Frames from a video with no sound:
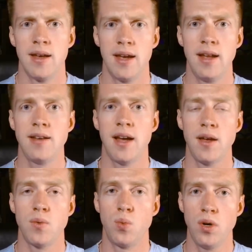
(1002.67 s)
And I
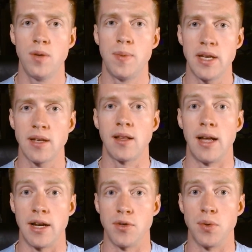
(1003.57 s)
would be
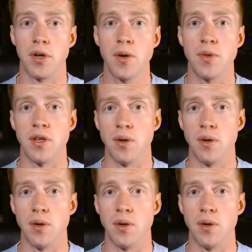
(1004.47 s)
inclined to agree with you.